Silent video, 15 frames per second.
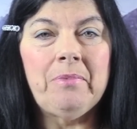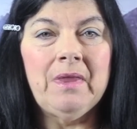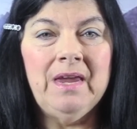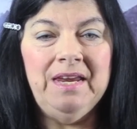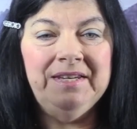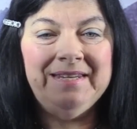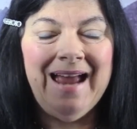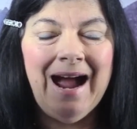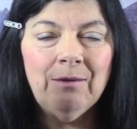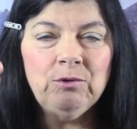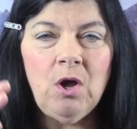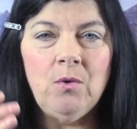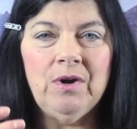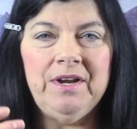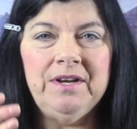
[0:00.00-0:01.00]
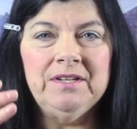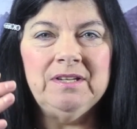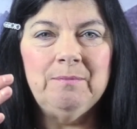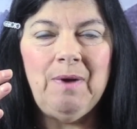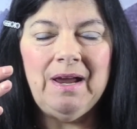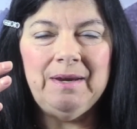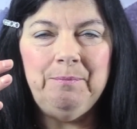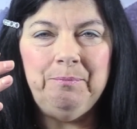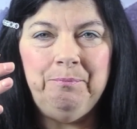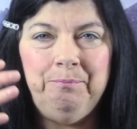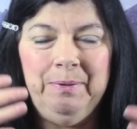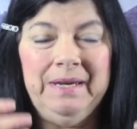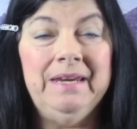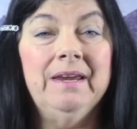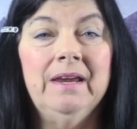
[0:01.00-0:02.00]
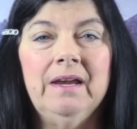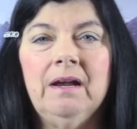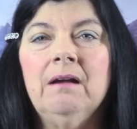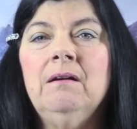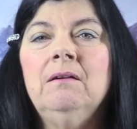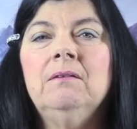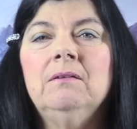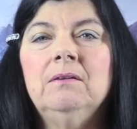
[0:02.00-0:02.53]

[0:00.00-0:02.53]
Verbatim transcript: He downloaded into my being